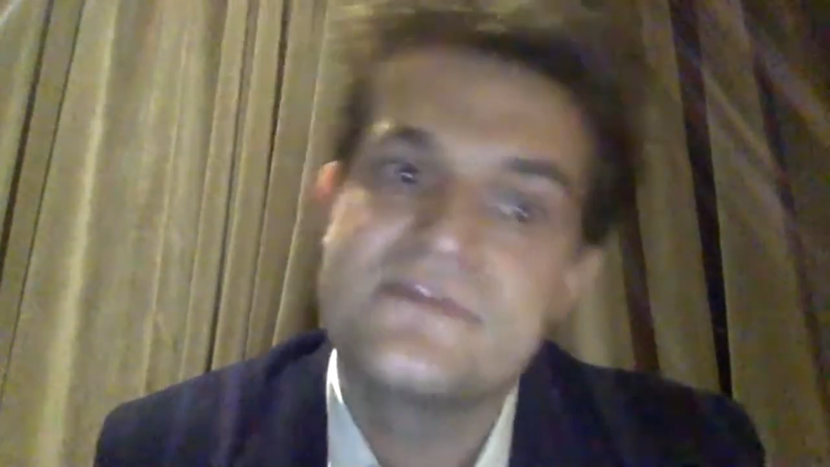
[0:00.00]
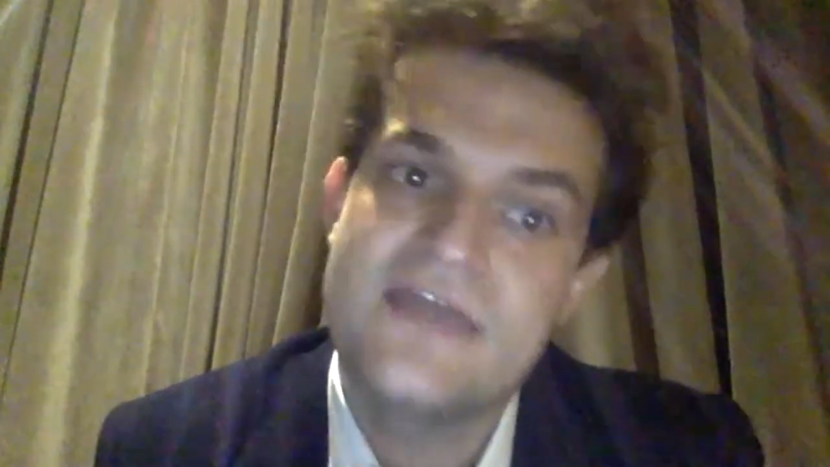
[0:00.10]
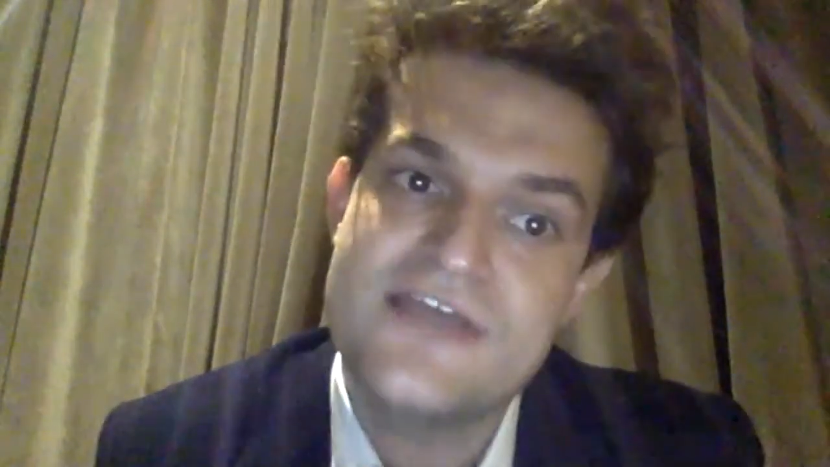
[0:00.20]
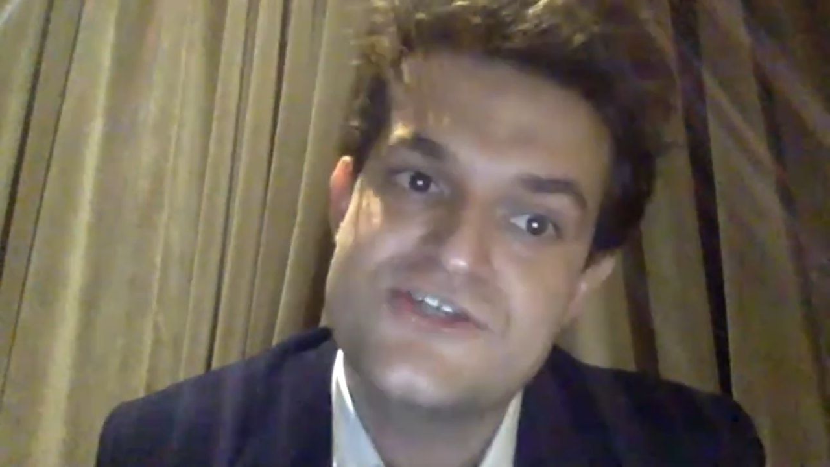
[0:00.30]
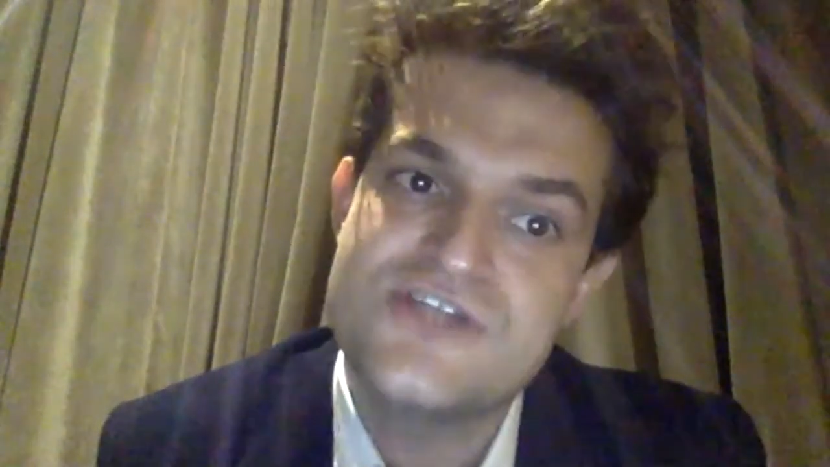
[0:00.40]
the
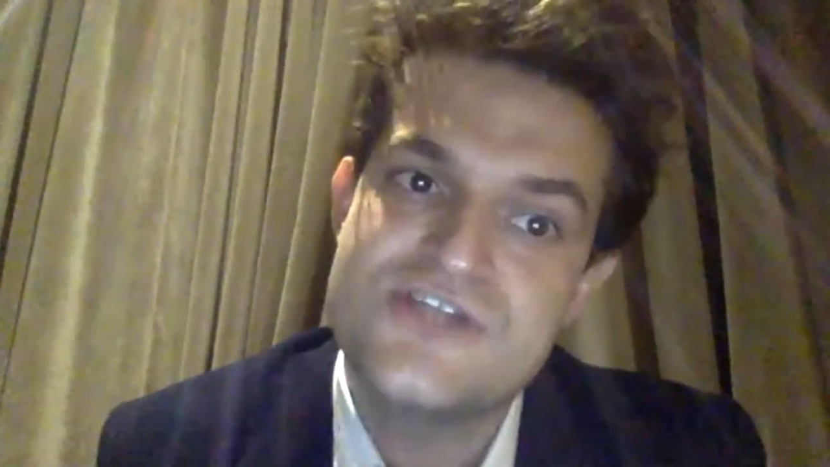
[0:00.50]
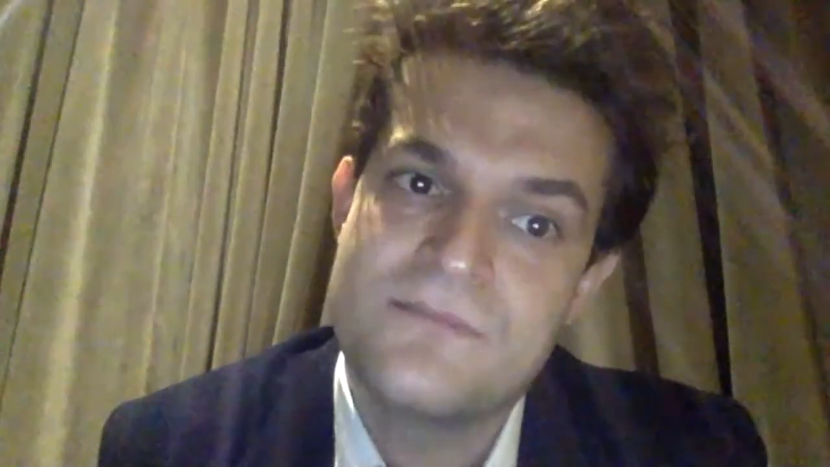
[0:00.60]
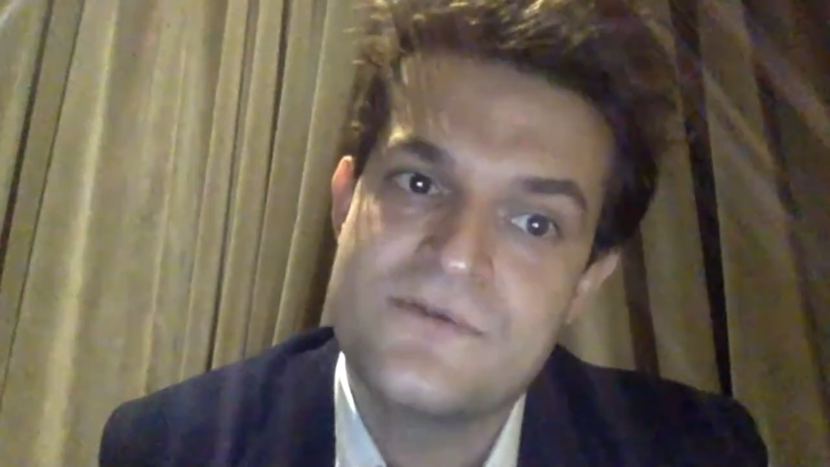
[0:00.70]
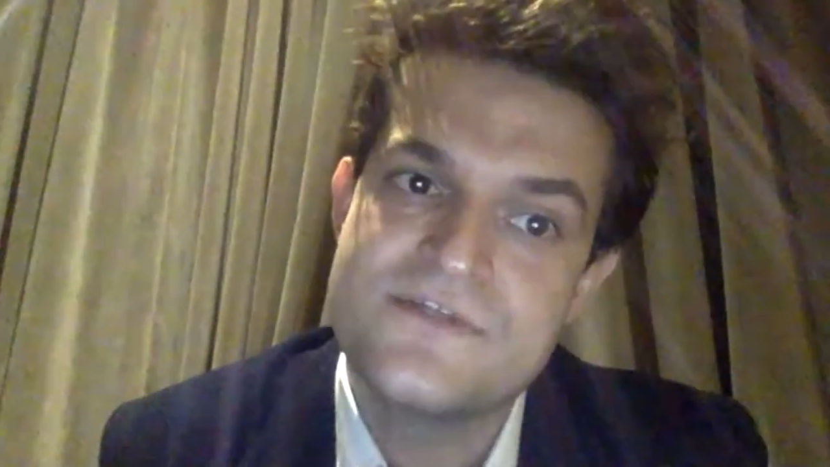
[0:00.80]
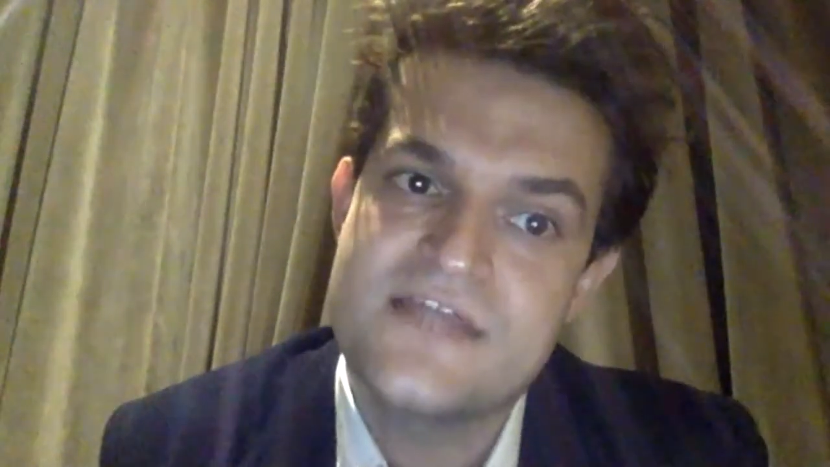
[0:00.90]
gas
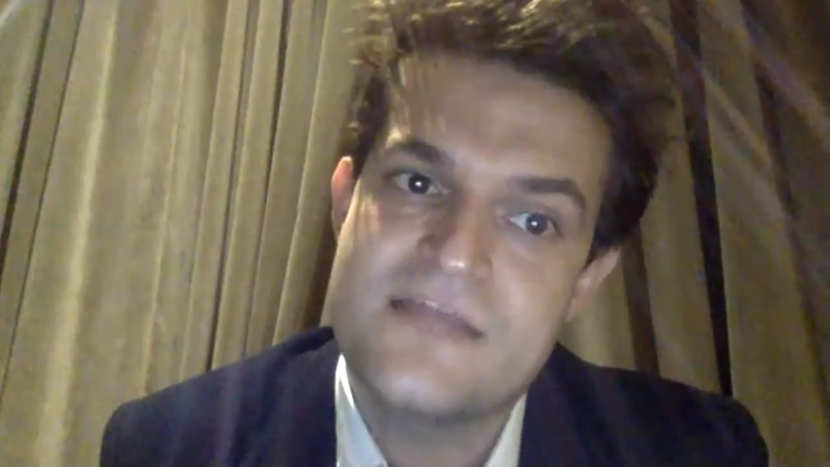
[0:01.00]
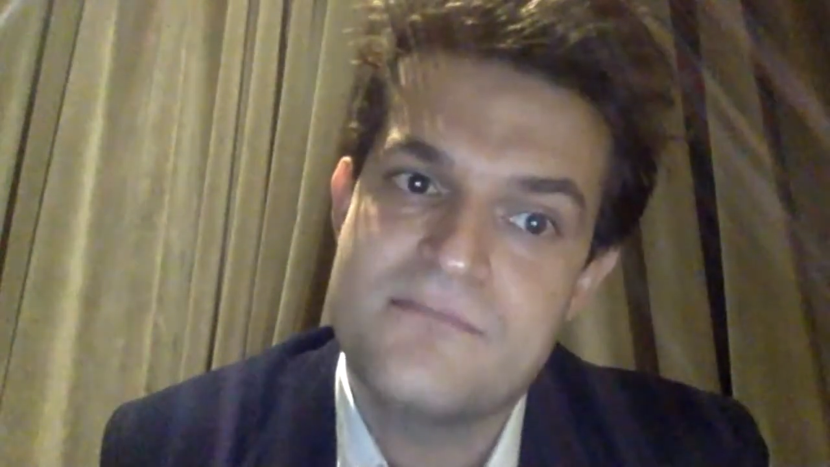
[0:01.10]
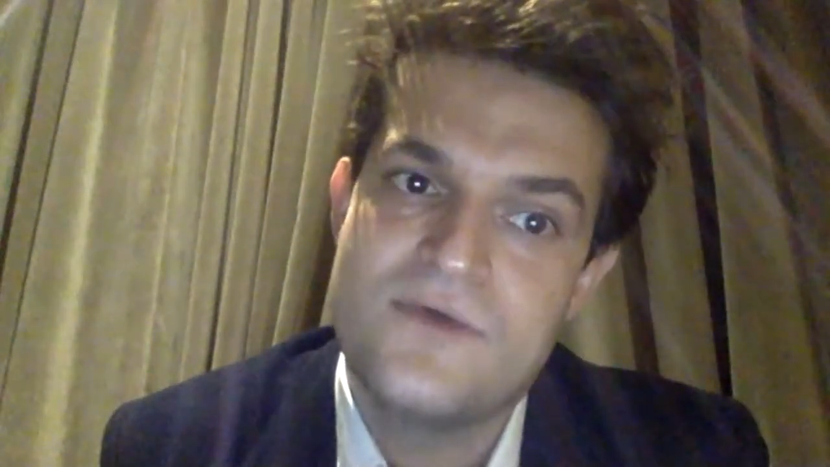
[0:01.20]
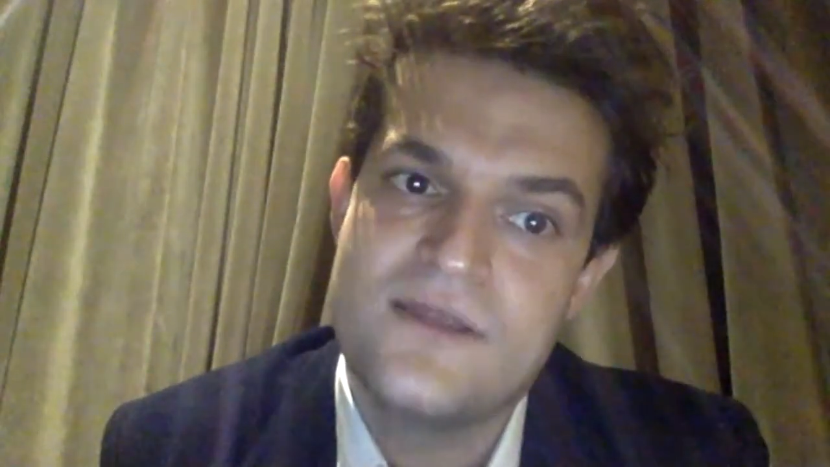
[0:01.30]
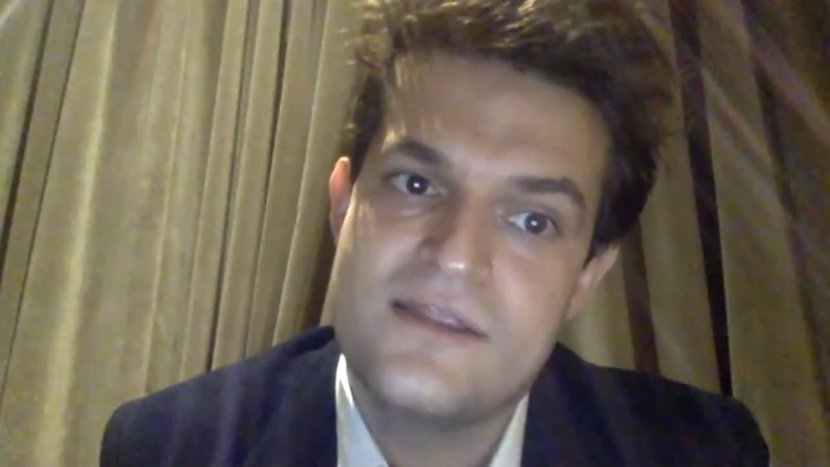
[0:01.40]
chambers at
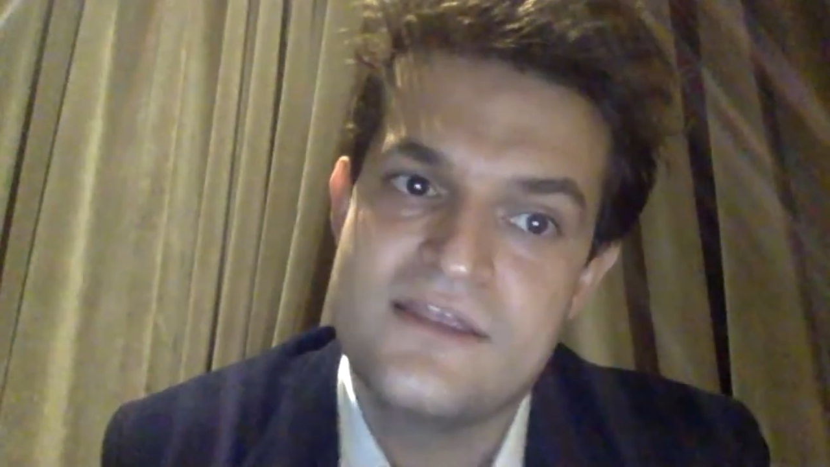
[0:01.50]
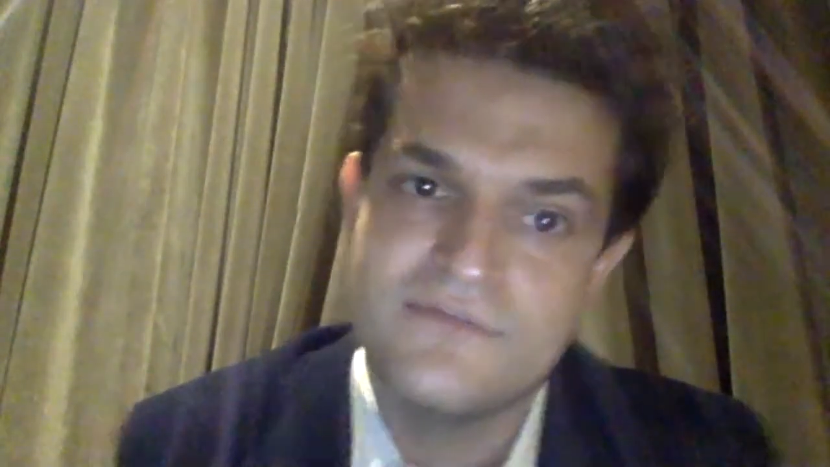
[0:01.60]
that point,